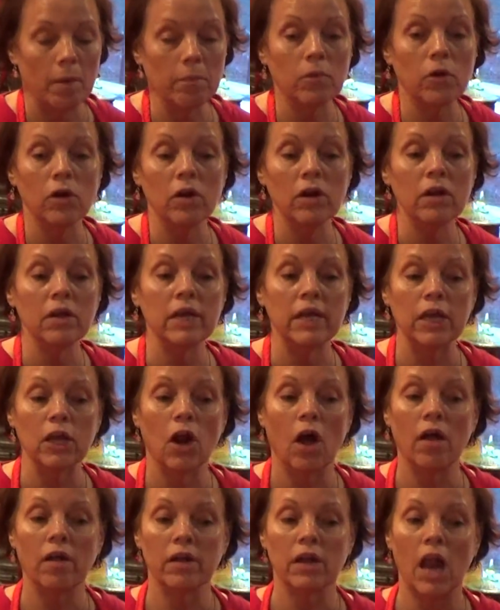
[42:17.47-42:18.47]
I'm going to get
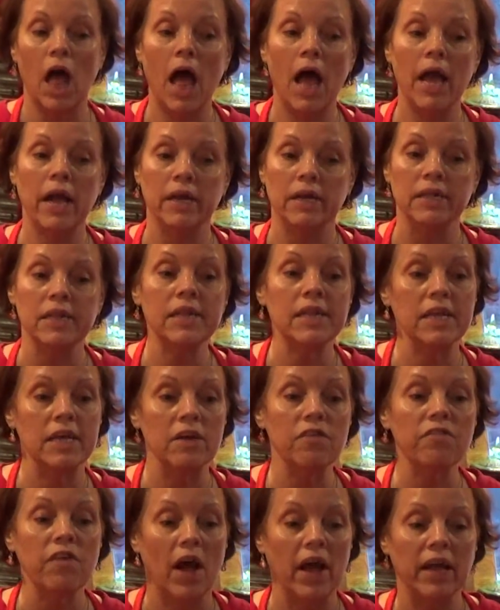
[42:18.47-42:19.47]
online and
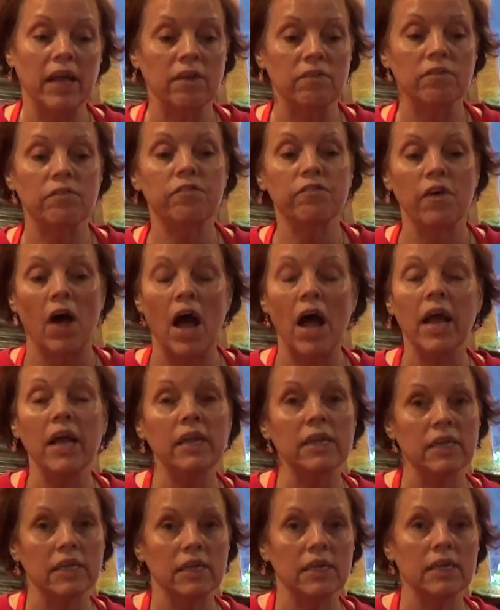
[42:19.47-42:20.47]
see if I can
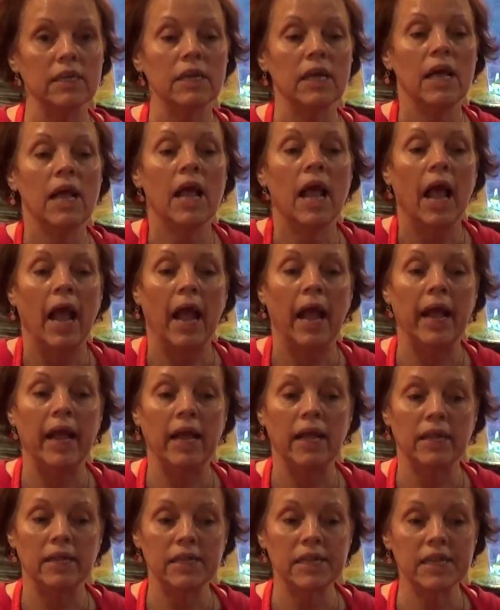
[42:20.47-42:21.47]
find it,
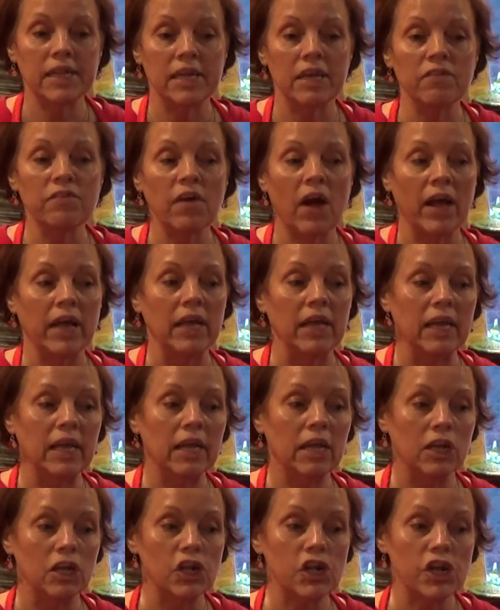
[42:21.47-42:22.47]
and see if I can
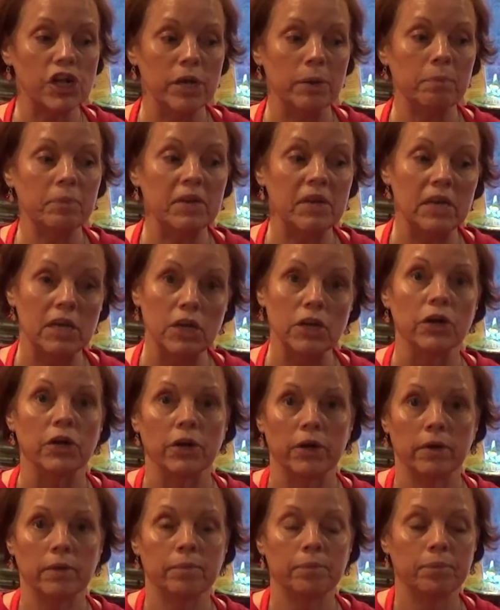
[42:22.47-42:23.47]
get it shipped here.